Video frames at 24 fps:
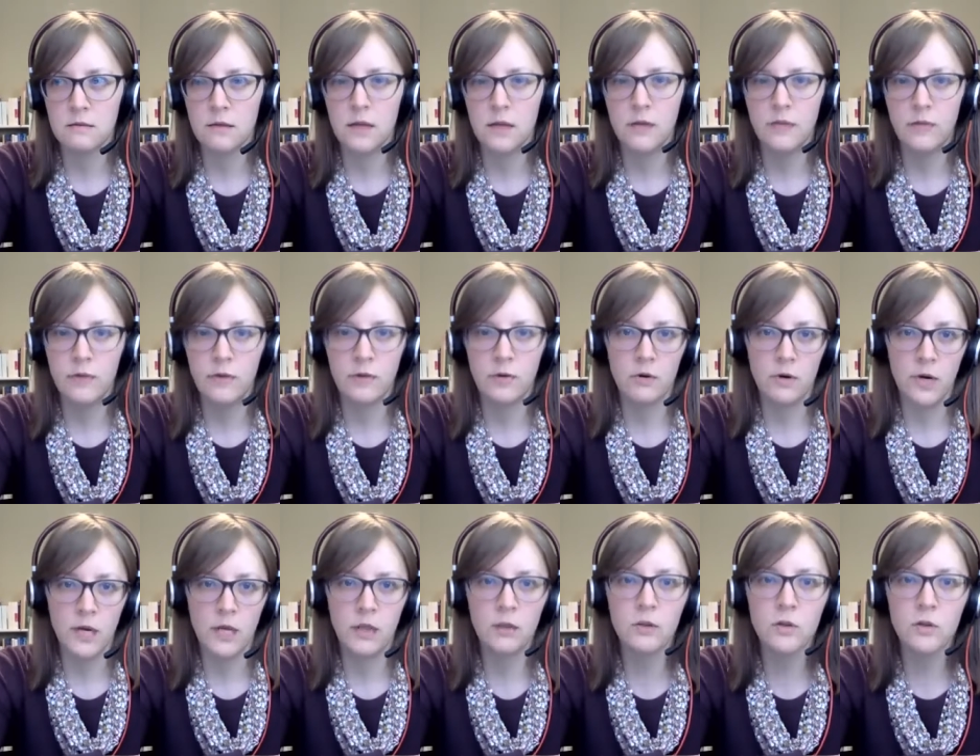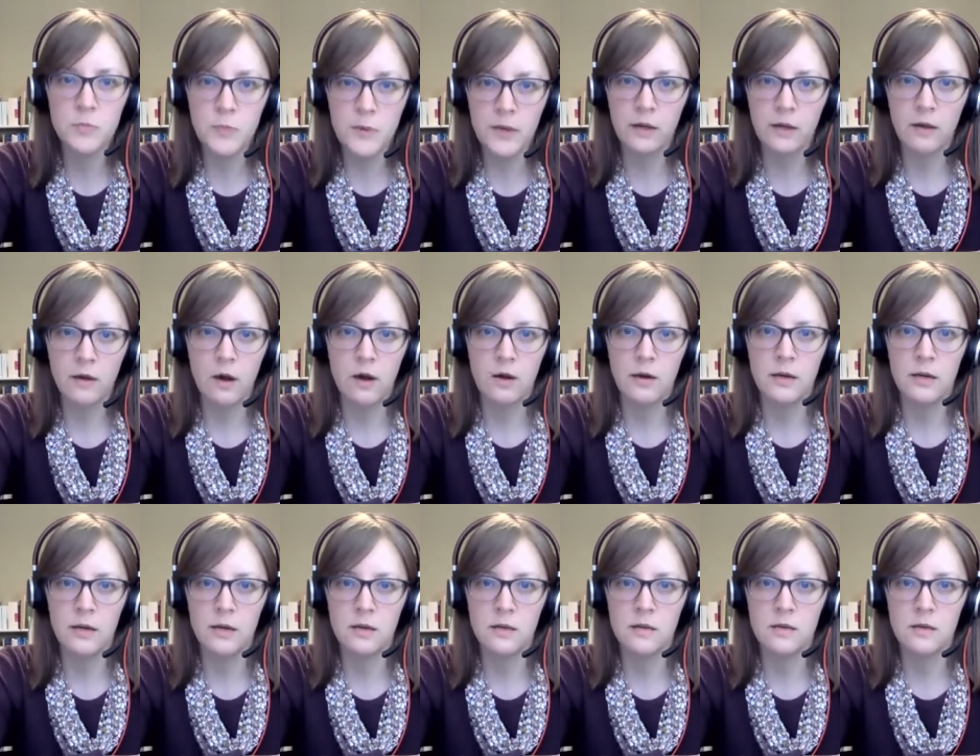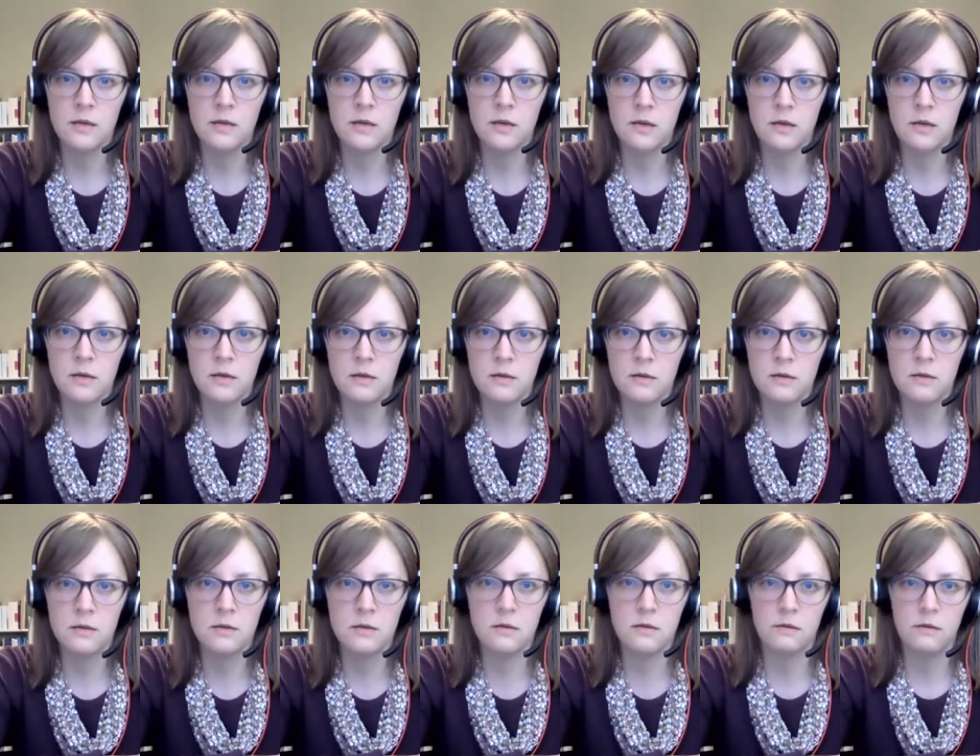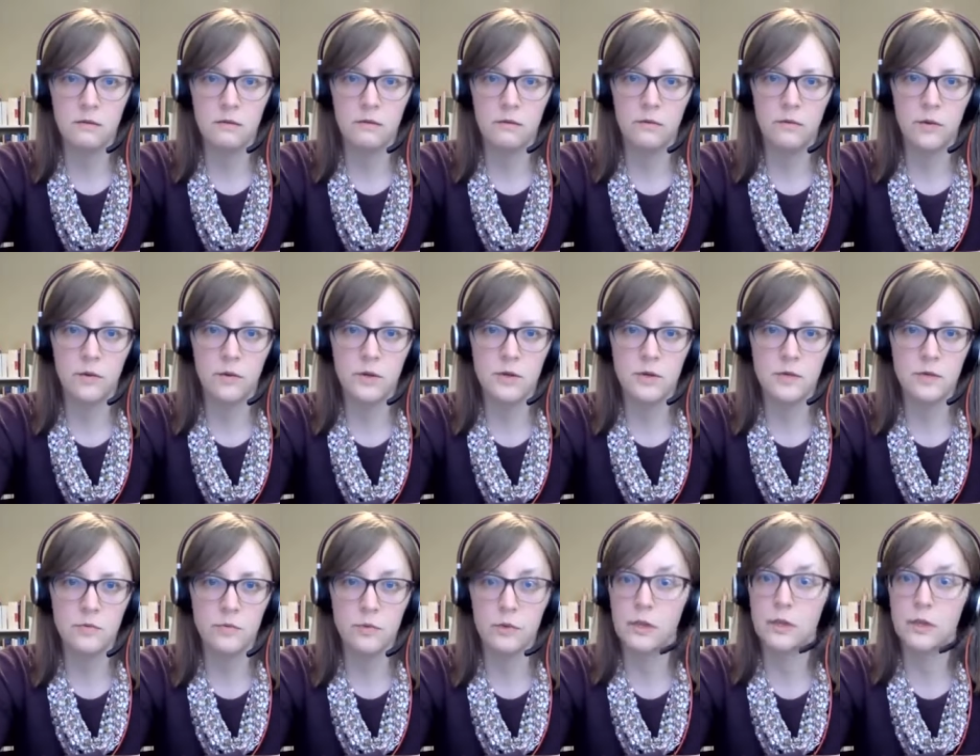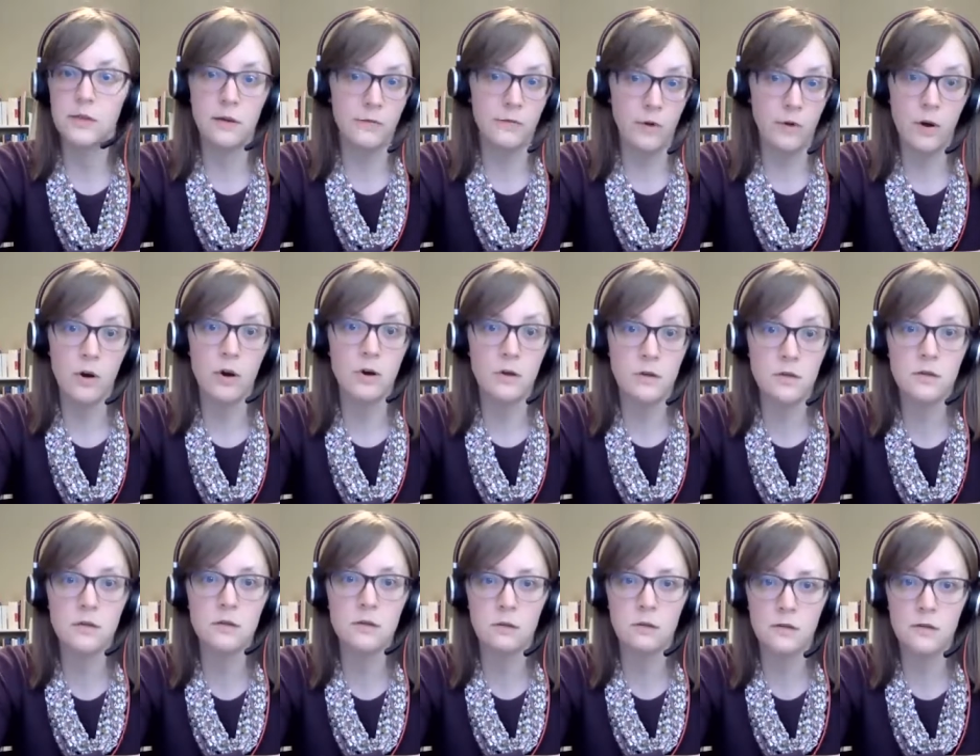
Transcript: even her English speaking audience is really diverse.